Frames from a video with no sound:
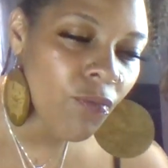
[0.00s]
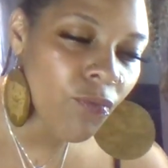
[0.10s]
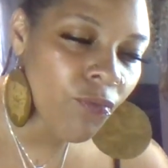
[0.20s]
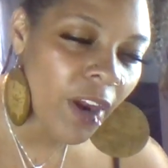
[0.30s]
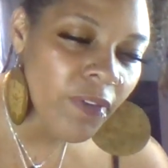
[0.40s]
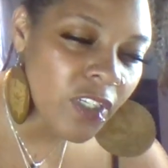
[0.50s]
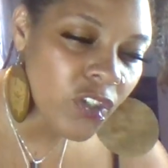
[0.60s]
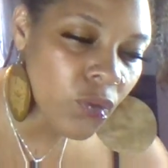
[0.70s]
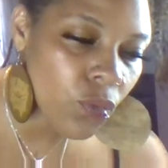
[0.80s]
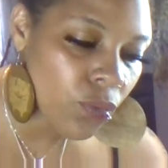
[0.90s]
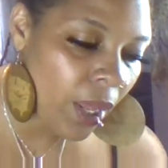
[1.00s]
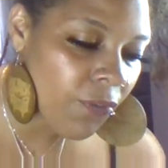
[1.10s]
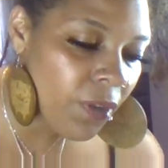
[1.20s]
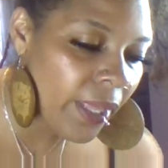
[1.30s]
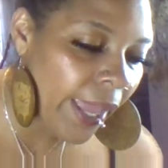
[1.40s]
very soon. I
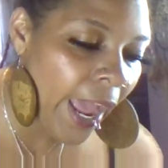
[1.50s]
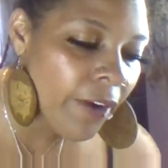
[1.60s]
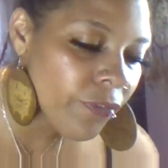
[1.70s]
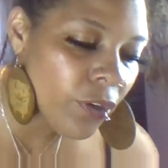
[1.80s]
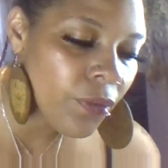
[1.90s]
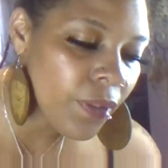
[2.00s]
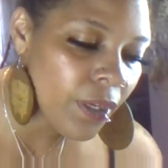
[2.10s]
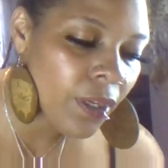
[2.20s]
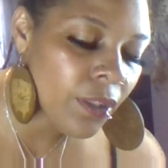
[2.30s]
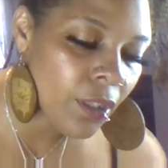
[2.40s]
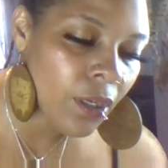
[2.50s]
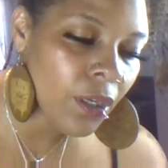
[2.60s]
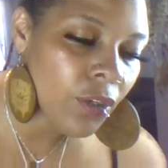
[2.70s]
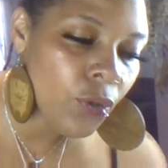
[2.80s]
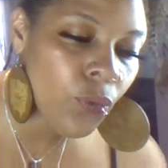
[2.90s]
feel like after the,
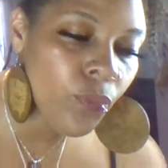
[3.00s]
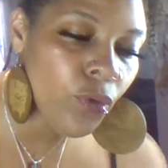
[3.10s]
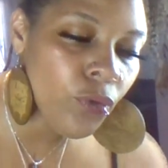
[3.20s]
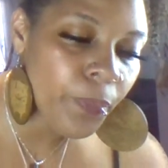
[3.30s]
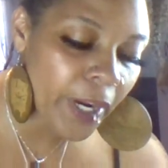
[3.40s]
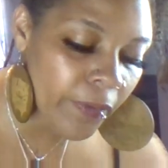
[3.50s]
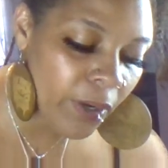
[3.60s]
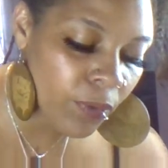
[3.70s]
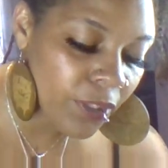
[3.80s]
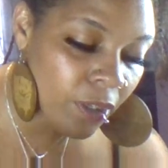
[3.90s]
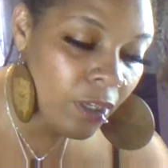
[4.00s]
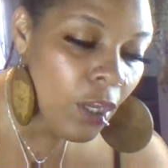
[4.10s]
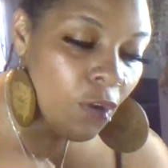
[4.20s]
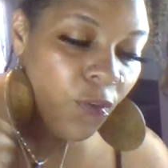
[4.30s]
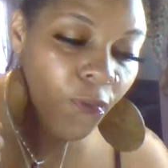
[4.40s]
the new moon period, when the
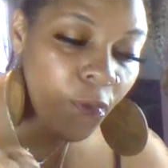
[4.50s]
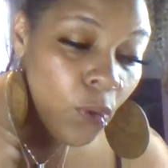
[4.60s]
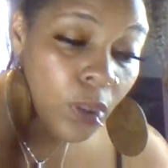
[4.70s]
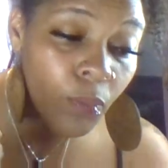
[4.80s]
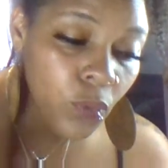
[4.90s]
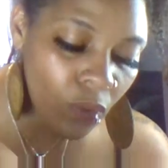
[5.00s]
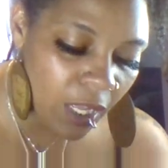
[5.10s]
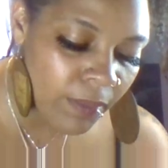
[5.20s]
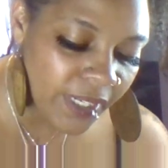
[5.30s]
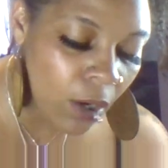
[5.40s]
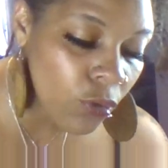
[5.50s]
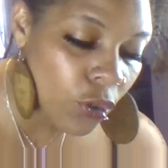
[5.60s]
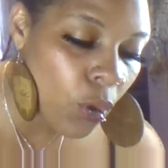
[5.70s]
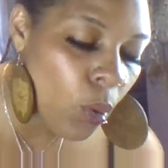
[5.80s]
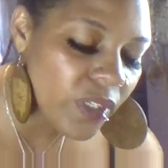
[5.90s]
full moon comes out,
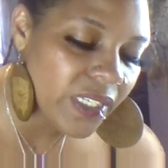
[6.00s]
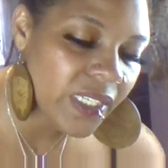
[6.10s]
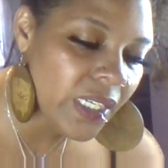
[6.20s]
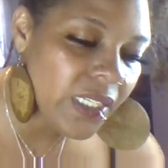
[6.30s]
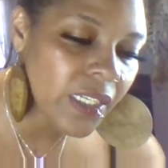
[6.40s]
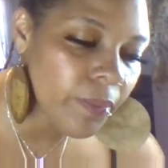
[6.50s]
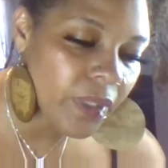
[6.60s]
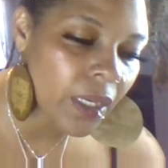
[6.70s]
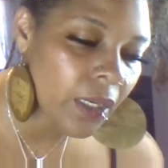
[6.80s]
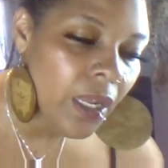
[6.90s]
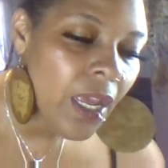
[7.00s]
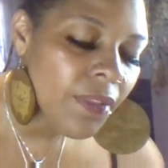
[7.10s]
you're going to see something.